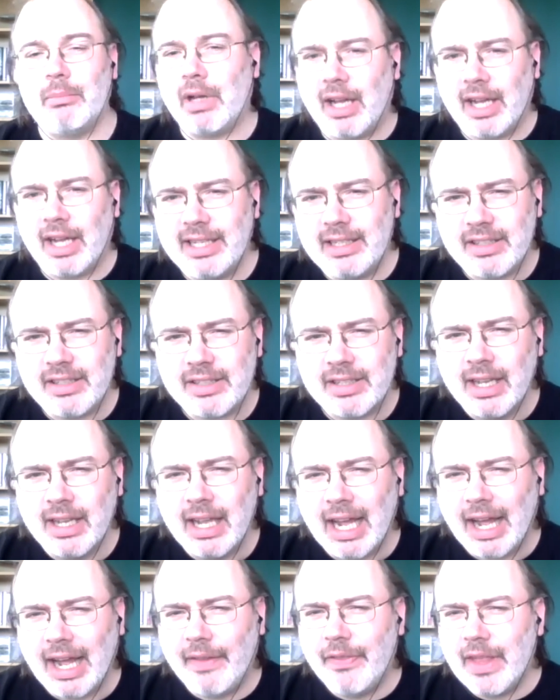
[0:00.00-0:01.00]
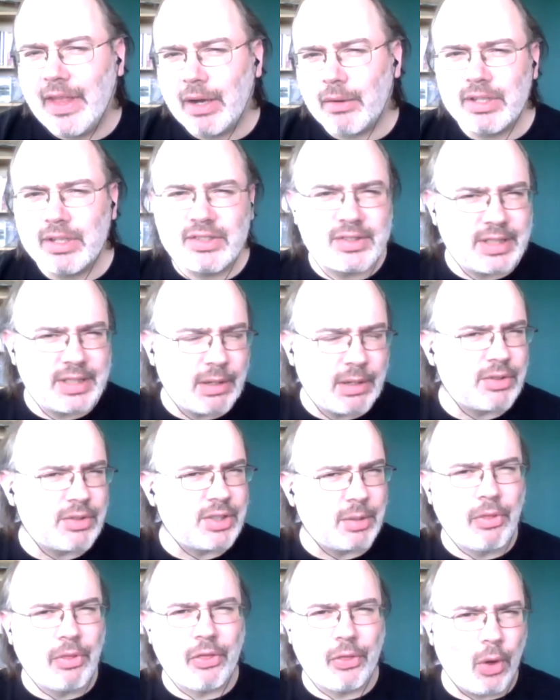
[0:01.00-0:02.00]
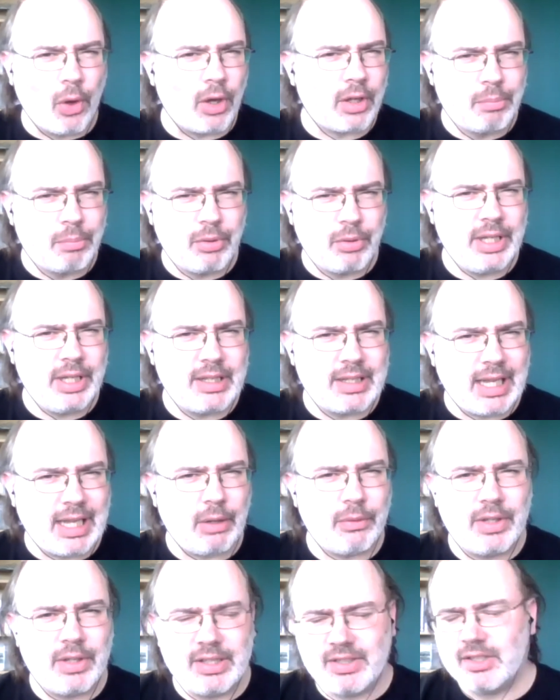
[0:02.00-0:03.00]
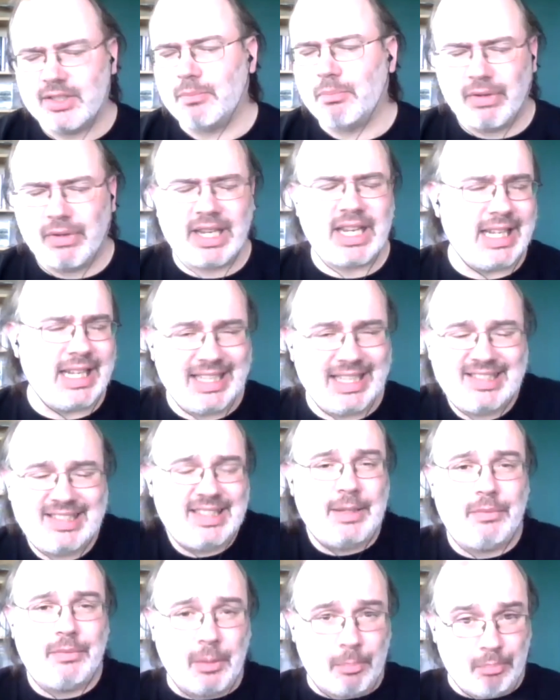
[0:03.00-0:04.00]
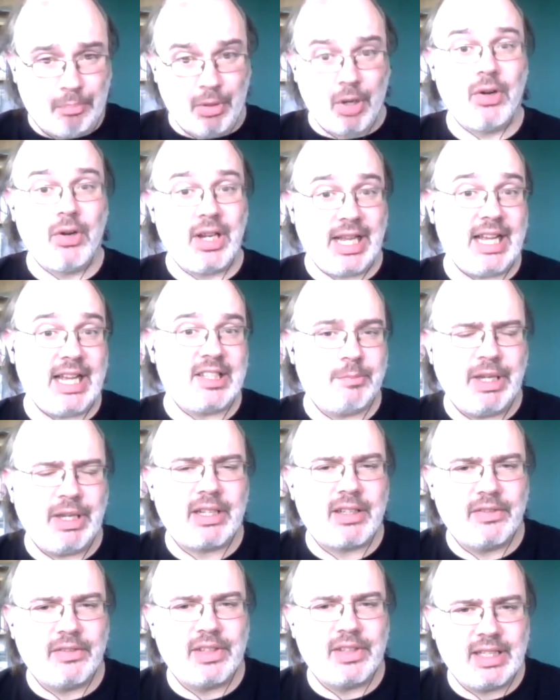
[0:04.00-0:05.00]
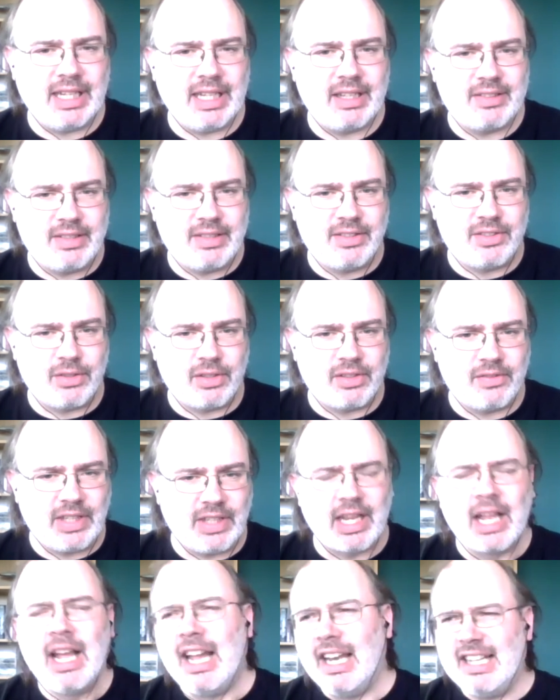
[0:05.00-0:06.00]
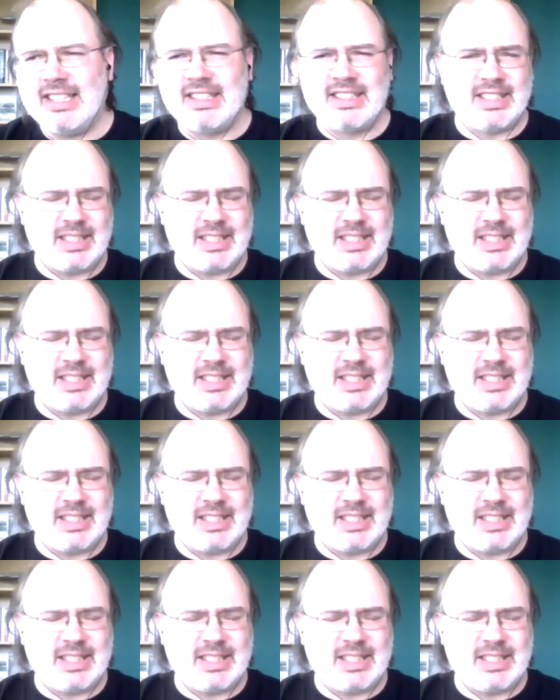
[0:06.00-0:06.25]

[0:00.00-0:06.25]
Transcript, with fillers: behind it. And there is some thought put into how this is breaking. It's the punk aspect of the things. It's sort of like, let's